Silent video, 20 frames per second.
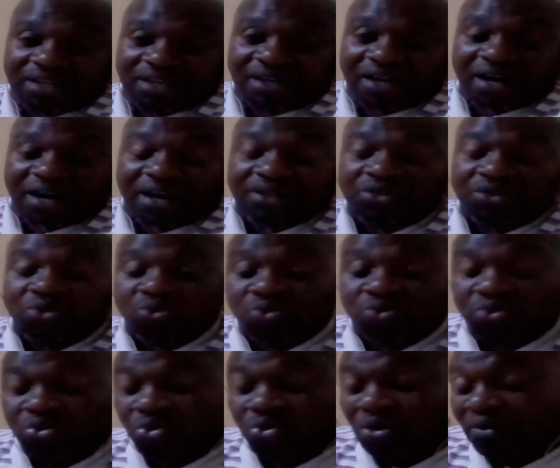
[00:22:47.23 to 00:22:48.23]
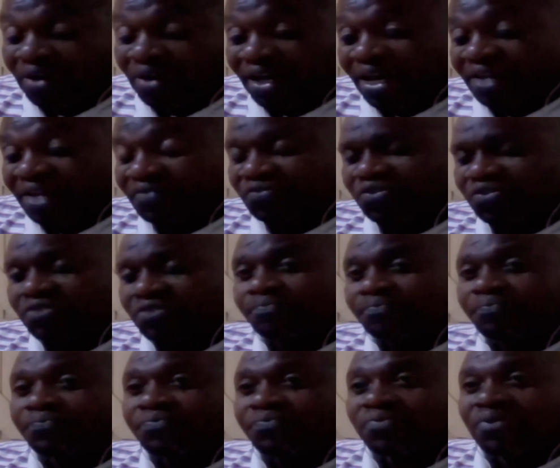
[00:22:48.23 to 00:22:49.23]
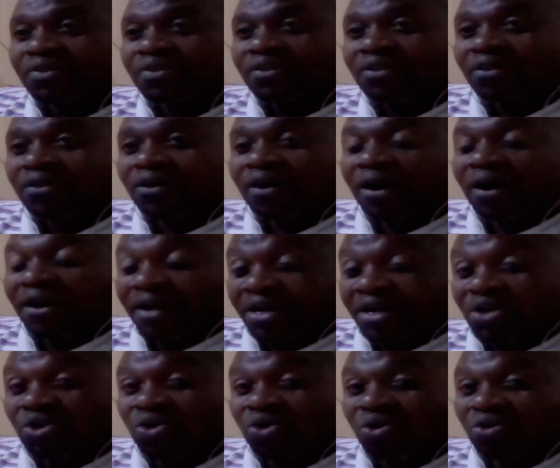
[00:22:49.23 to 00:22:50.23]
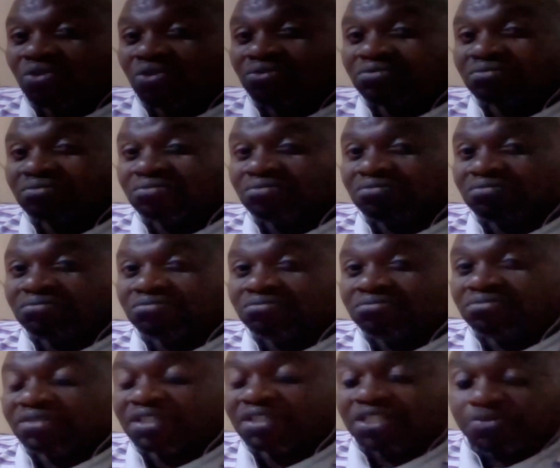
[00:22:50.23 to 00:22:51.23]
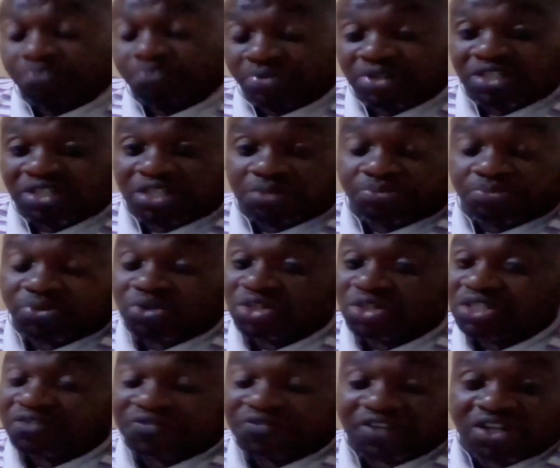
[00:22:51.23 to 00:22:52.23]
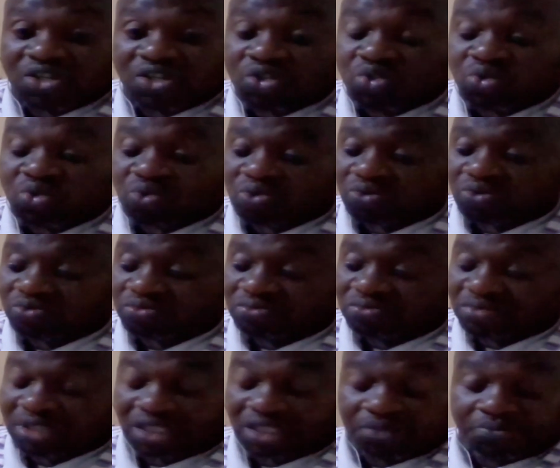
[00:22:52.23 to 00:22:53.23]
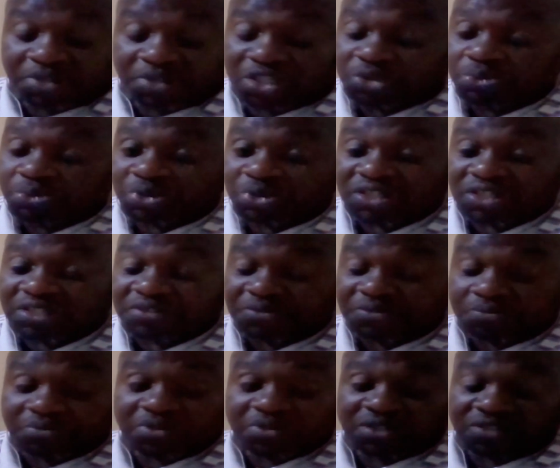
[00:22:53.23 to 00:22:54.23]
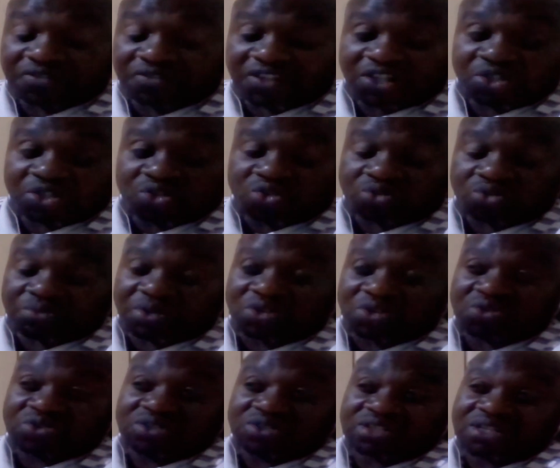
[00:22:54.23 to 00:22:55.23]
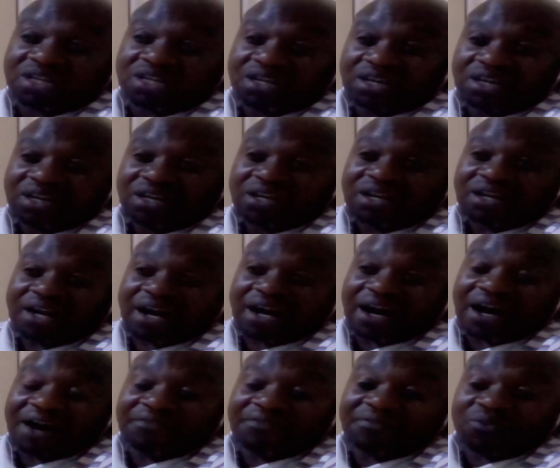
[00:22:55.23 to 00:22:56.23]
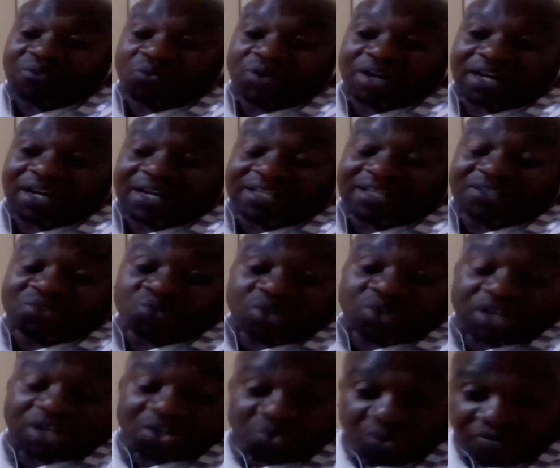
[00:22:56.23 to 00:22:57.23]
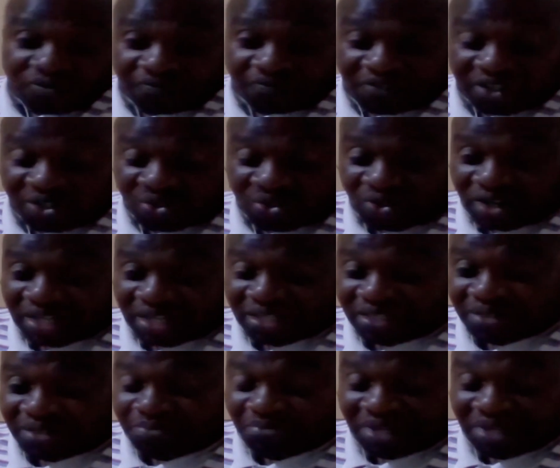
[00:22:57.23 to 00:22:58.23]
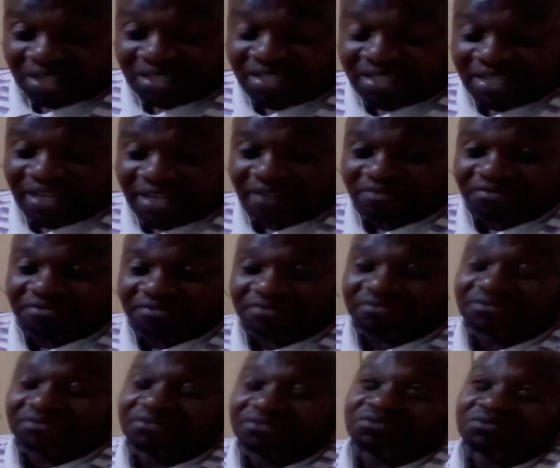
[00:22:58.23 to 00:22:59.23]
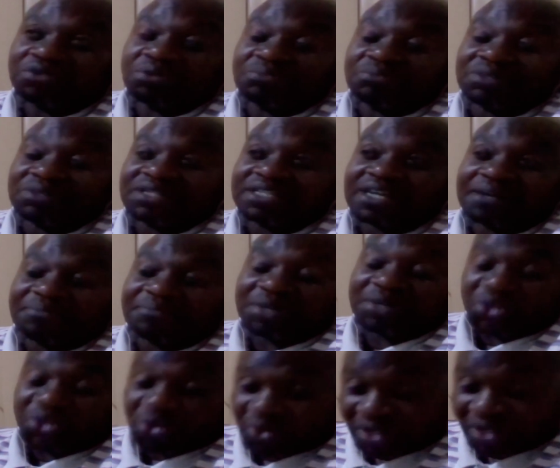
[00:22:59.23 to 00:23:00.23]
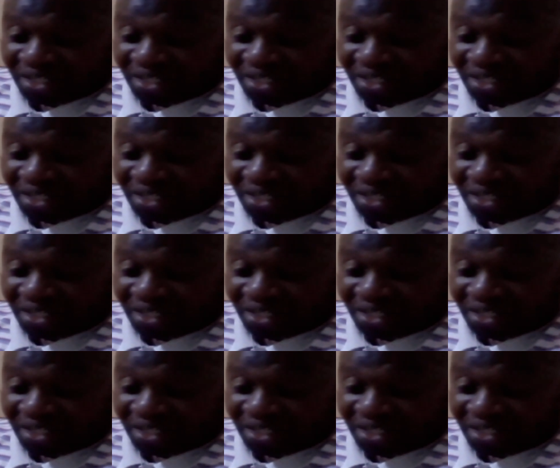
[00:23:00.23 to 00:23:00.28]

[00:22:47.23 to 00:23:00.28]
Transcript: to our lives. And I know this principle is very true. This principle is very true, because when I try to inventorize myself from the time I joined